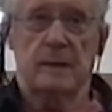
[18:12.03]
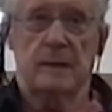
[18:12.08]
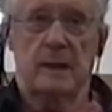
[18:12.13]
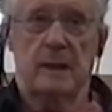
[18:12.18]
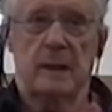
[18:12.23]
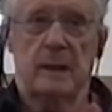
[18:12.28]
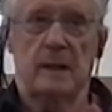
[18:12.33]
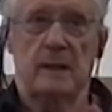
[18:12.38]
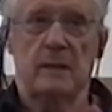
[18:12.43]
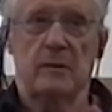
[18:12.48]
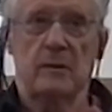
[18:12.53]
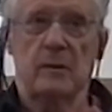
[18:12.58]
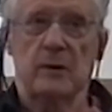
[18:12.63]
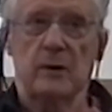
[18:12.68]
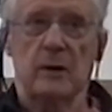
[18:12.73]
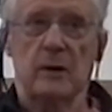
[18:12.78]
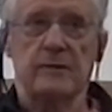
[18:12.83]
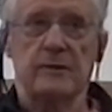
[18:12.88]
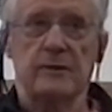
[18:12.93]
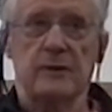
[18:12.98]
and went
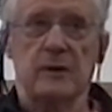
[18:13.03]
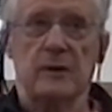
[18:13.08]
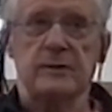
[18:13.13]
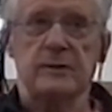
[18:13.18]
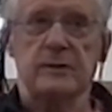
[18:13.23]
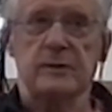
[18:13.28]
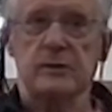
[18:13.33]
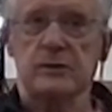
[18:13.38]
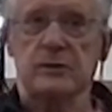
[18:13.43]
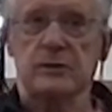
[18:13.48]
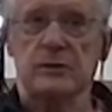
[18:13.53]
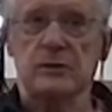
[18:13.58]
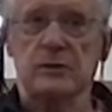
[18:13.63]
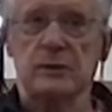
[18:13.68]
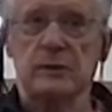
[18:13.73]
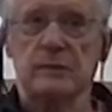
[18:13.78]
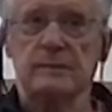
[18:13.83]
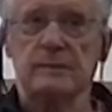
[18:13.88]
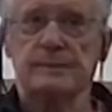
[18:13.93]
off to graduate school.